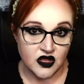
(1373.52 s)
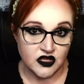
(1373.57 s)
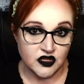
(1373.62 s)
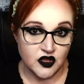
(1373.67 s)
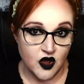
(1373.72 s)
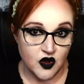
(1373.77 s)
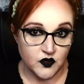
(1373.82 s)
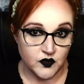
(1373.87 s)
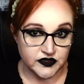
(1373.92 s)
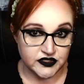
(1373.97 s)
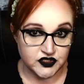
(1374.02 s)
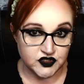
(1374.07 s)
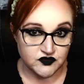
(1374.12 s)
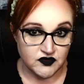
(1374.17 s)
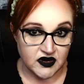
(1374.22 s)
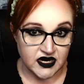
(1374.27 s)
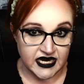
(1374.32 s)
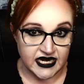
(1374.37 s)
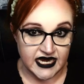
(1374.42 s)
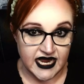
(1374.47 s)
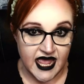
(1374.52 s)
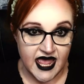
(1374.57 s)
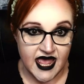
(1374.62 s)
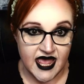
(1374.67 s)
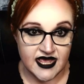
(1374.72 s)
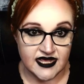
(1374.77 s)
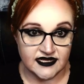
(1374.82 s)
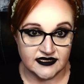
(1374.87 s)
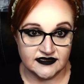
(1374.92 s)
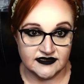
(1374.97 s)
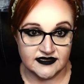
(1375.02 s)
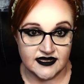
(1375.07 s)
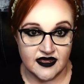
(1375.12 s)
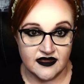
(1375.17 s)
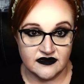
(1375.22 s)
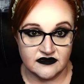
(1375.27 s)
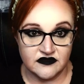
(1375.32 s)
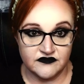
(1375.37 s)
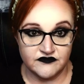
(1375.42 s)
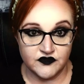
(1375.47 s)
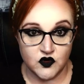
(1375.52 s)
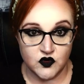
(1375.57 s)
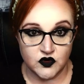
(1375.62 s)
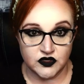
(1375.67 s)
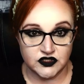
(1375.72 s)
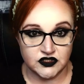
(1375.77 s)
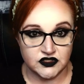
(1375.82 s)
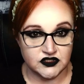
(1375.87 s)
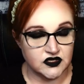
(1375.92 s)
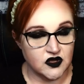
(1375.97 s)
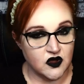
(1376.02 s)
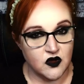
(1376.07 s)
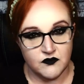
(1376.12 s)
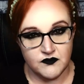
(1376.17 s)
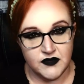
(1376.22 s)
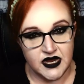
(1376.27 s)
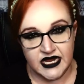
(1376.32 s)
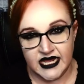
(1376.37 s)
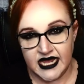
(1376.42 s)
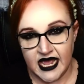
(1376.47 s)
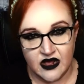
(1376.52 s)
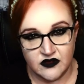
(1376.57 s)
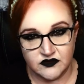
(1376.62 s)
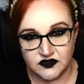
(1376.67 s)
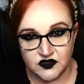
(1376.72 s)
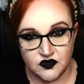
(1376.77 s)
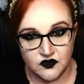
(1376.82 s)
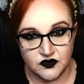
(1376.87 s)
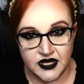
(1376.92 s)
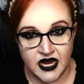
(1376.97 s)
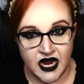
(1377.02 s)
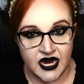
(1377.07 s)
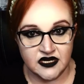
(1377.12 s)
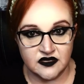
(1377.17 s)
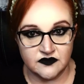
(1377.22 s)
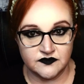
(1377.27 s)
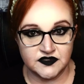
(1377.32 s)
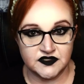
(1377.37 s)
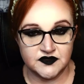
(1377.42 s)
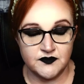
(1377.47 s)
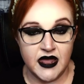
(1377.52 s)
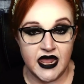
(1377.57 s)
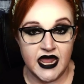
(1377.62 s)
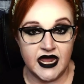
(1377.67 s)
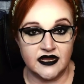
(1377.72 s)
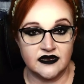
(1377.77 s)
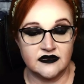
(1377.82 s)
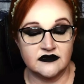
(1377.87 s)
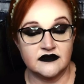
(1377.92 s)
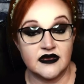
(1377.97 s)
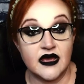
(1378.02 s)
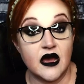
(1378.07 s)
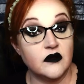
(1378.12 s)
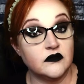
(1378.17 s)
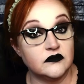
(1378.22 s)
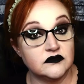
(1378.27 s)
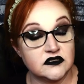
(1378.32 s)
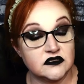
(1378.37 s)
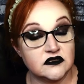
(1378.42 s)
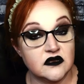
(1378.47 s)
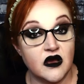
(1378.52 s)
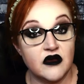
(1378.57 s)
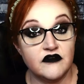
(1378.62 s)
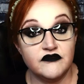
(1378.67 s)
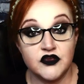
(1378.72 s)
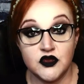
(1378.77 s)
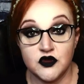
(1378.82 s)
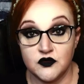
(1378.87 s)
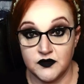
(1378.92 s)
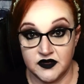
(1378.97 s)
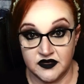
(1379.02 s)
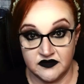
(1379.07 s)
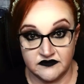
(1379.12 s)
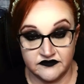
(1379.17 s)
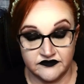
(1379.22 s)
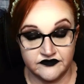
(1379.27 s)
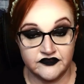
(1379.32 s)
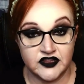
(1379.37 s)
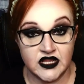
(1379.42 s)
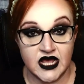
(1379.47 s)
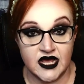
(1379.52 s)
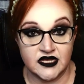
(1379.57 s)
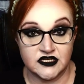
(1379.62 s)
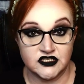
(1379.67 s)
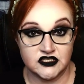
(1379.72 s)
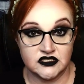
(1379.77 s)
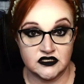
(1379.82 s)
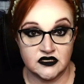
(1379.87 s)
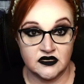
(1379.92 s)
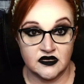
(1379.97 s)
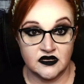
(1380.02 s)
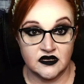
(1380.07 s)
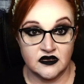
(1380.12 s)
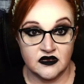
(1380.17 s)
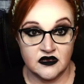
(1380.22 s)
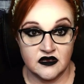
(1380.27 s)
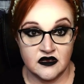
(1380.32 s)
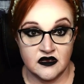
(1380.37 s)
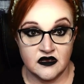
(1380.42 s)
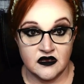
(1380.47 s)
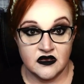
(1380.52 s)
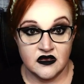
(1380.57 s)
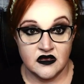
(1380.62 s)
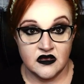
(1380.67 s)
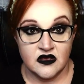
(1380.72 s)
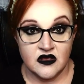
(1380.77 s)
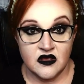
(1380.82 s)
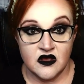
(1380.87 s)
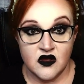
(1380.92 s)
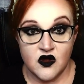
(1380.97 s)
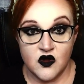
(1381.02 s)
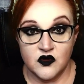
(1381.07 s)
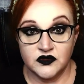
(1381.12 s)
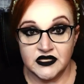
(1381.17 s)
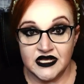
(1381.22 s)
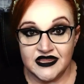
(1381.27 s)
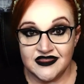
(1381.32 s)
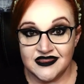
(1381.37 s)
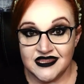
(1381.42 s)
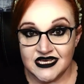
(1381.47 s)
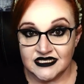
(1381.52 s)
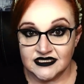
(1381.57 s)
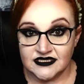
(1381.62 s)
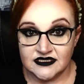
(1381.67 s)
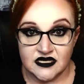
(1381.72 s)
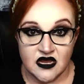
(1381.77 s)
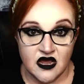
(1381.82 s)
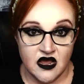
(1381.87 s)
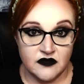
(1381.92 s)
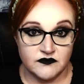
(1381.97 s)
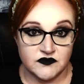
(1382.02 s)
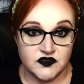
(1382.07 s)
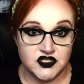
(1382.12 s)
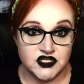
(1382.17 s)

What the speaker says: along with shrunken heads and, of course, so many household items made out of human flesh. Only this time,